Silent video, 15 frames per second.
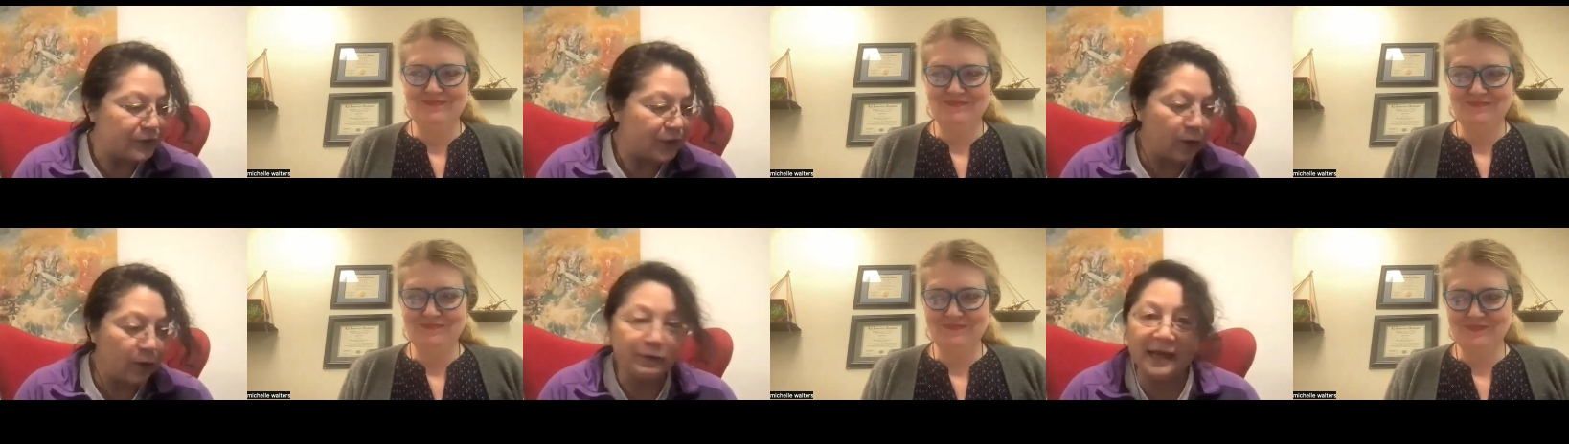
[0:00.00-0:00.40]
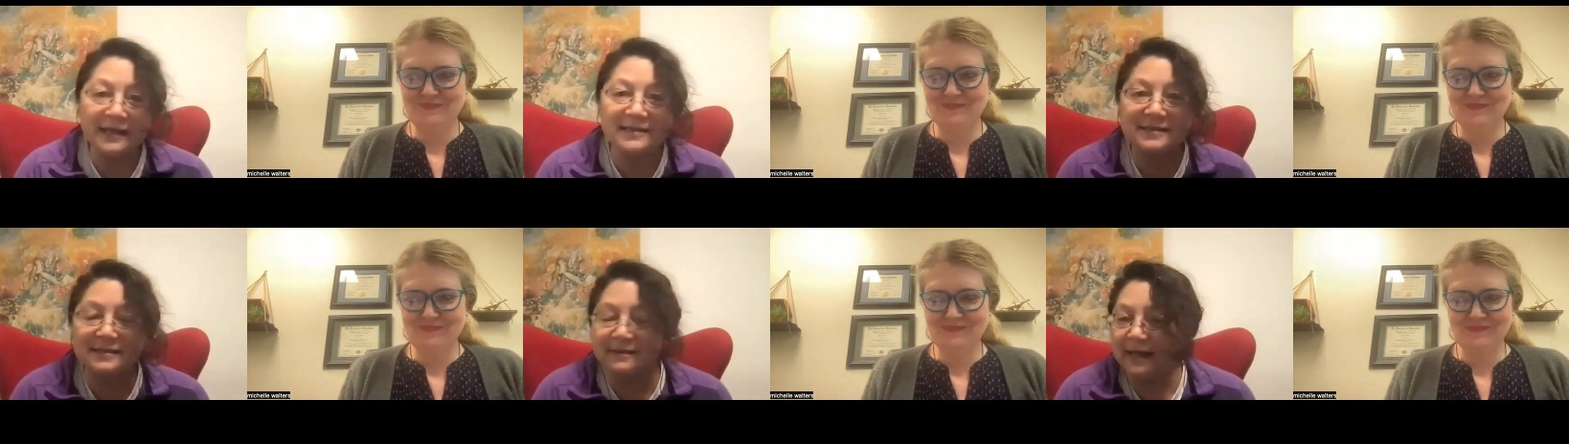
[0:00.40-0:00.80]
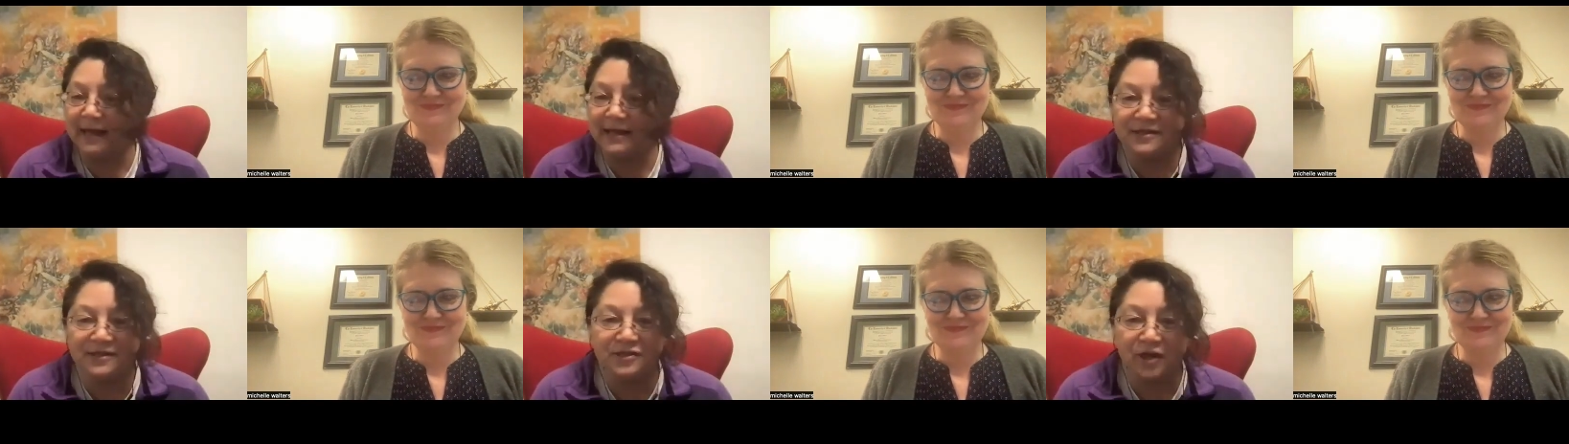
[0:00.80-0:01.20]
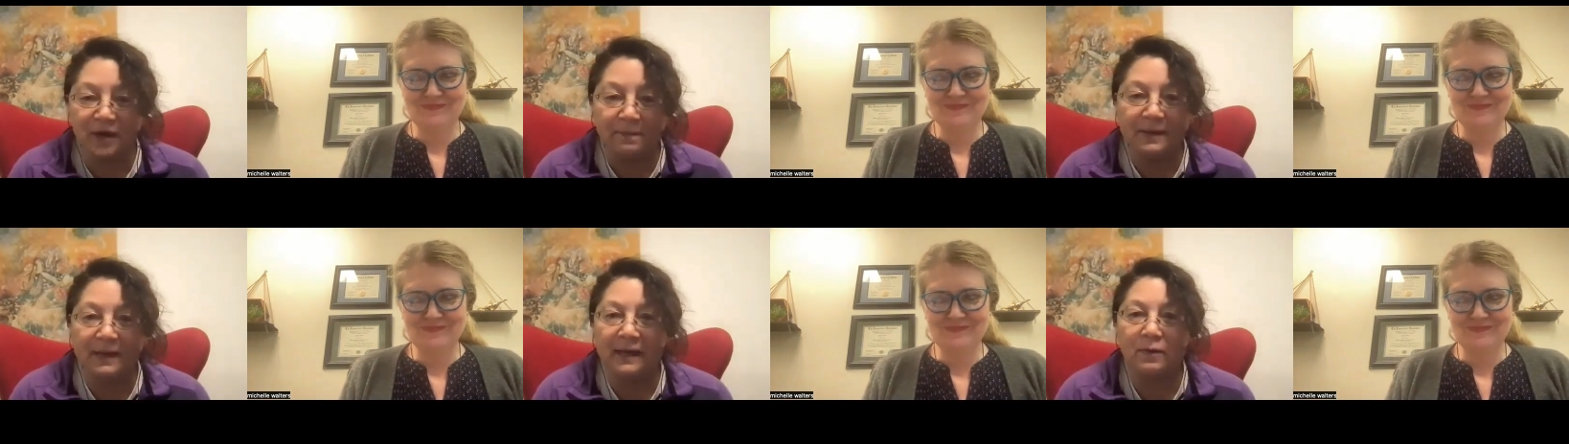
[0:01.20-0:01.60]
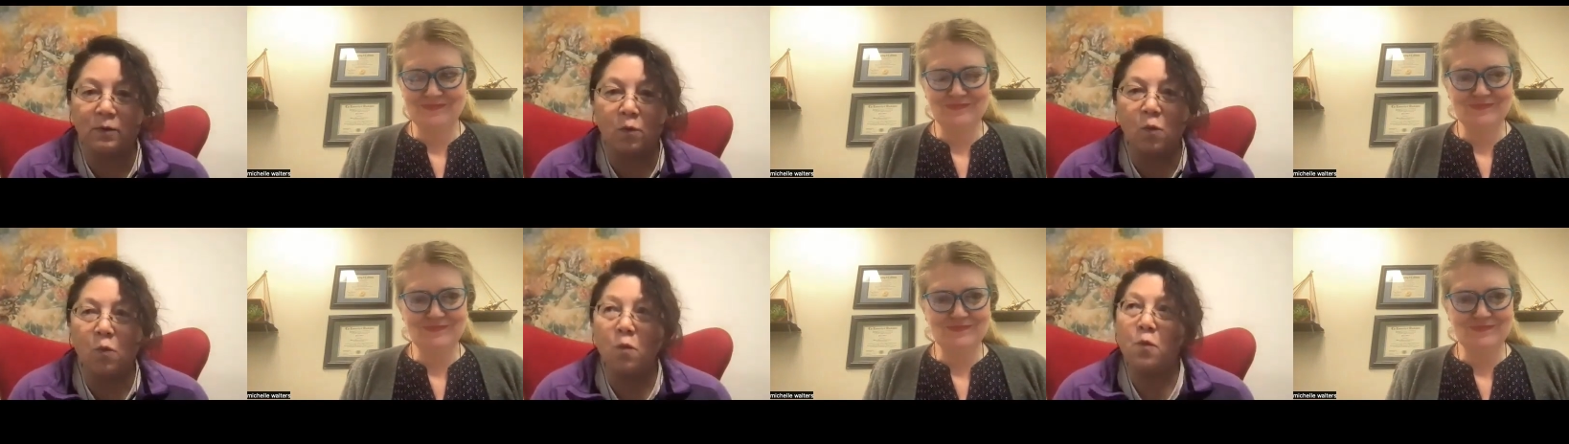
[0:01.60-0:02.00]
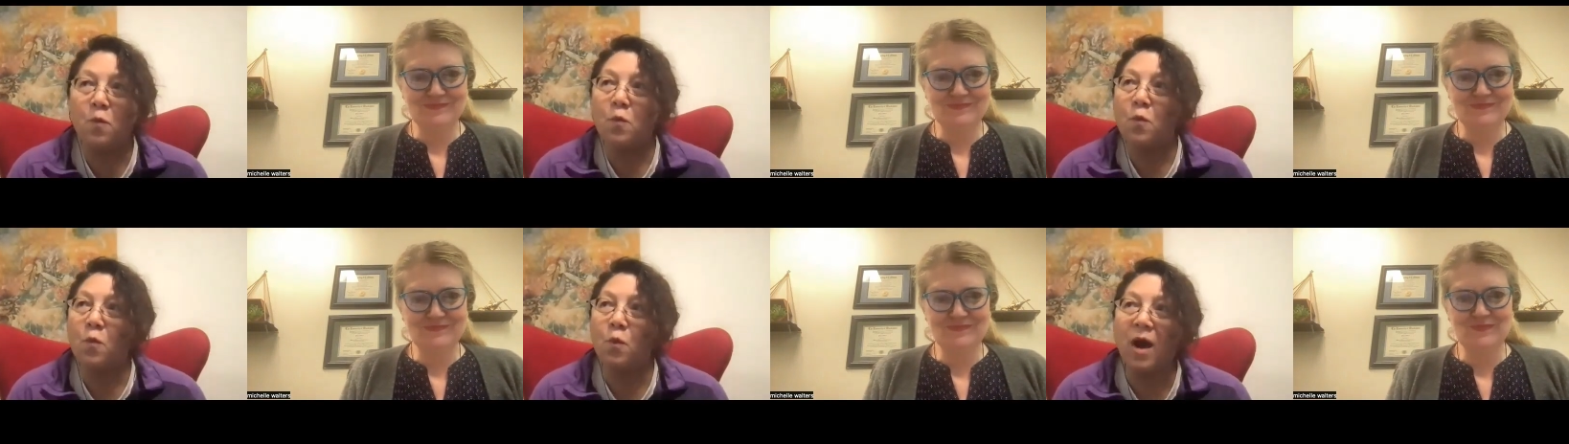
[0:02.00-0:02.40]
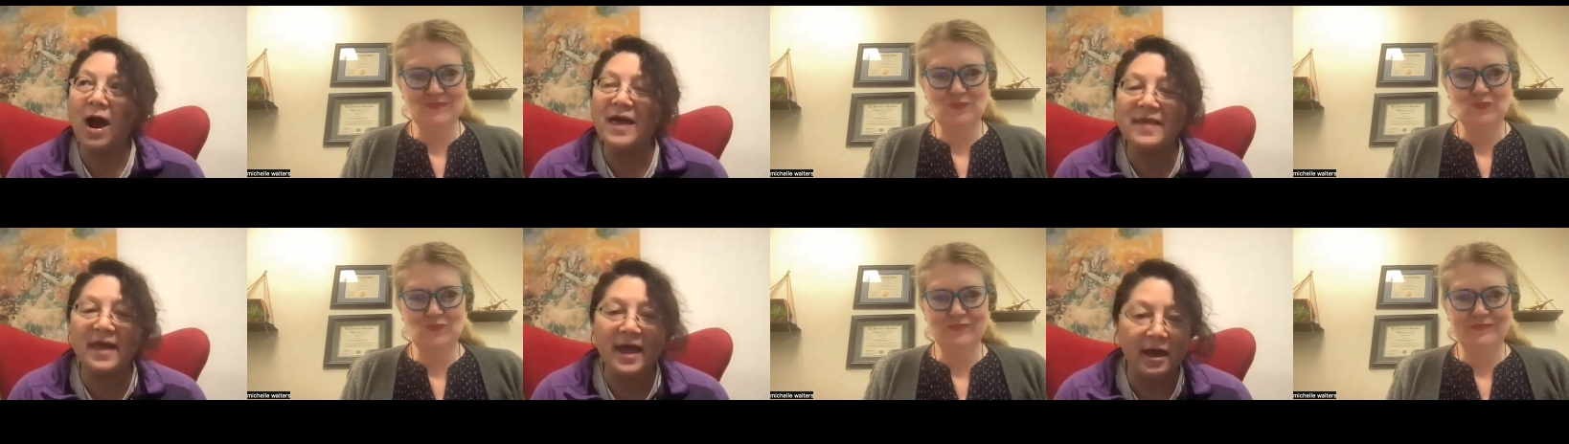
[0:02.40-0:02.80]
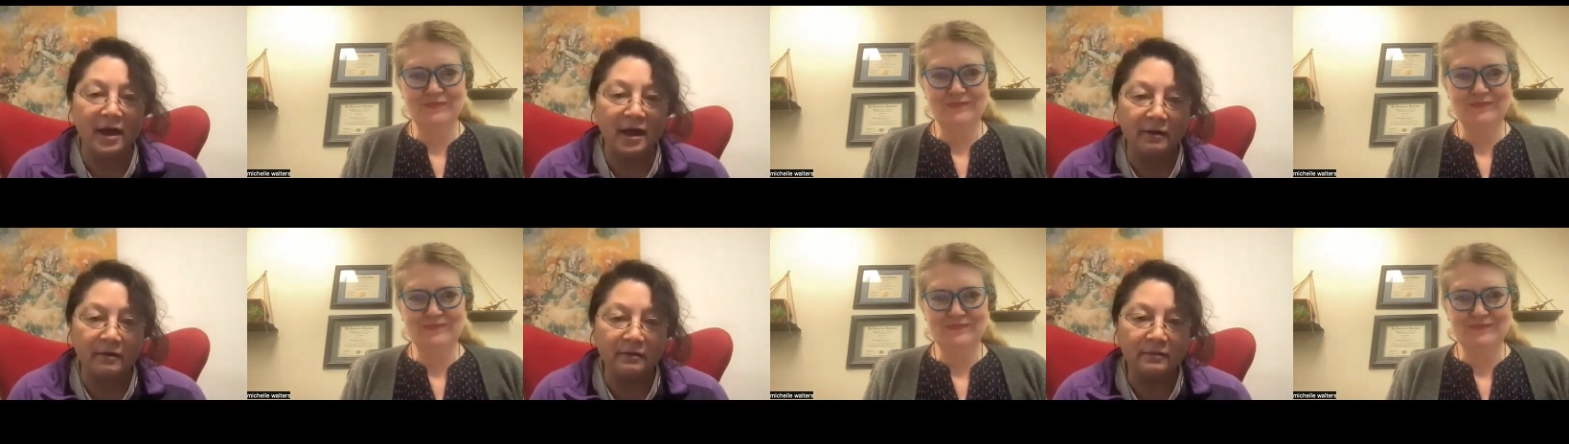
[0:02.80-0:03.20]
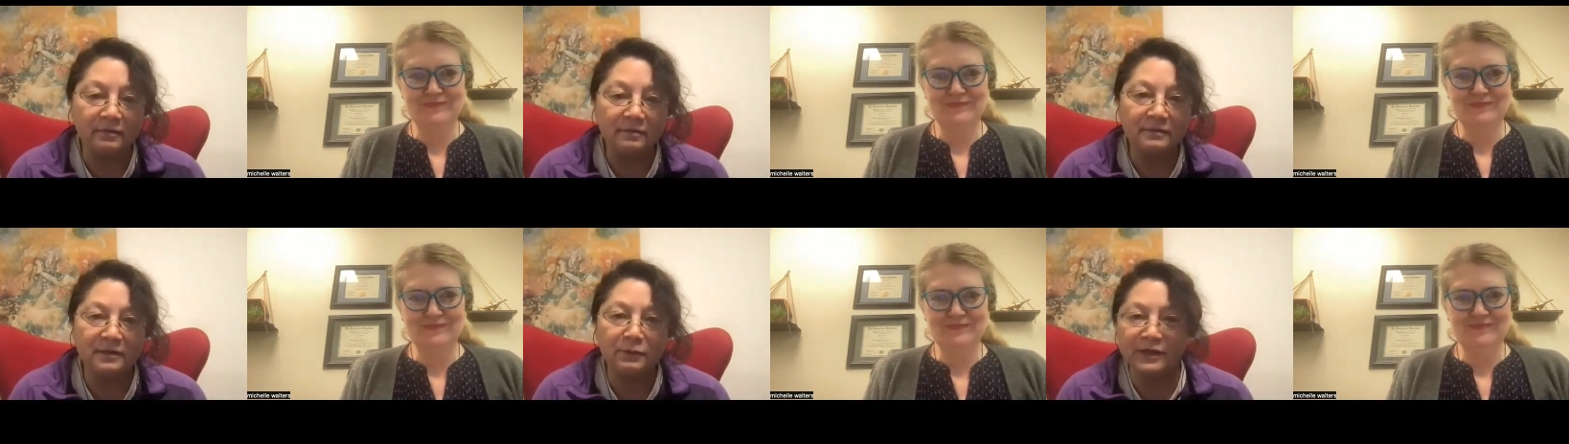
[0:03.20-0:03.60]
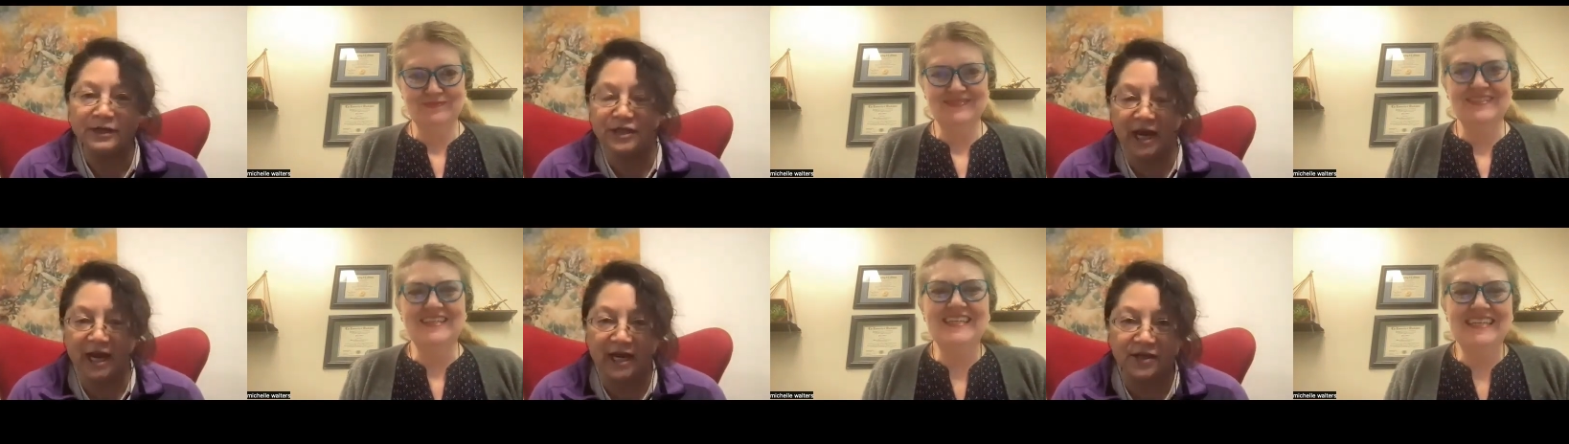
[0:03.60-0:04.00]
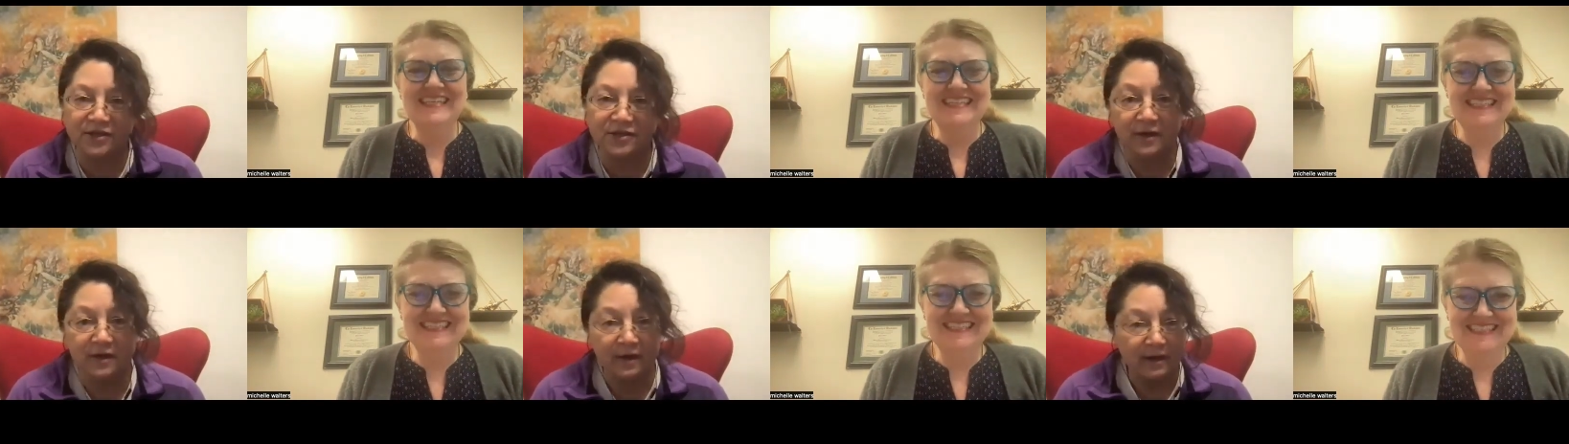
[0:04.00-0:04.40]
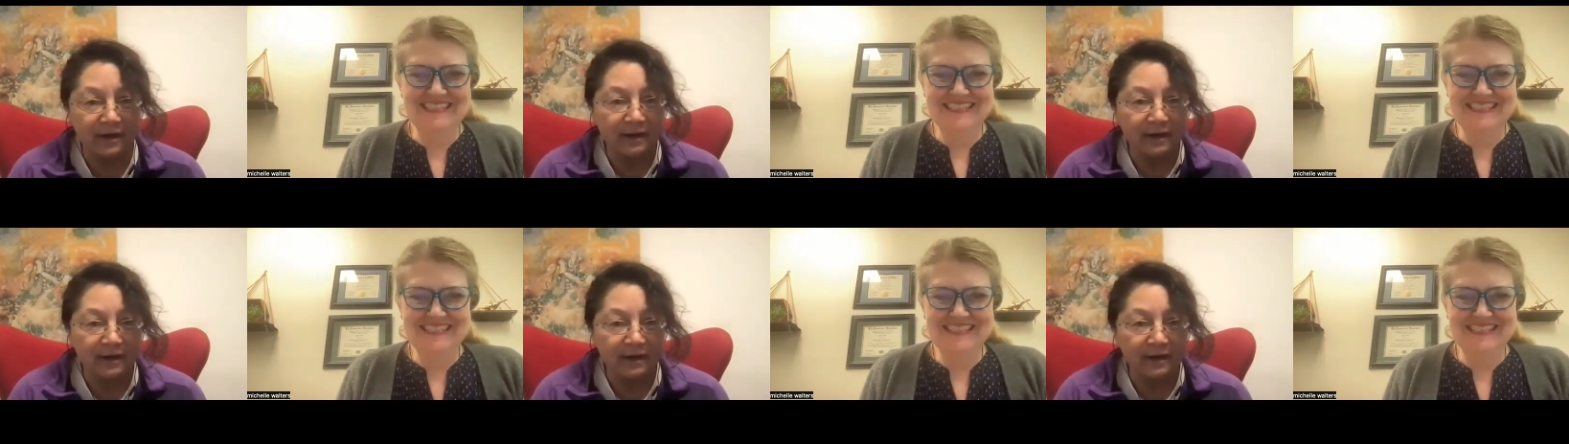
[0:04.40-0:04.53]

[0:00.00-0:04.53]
Speaker 1: So, let's let's just jump in. Why the hell did we change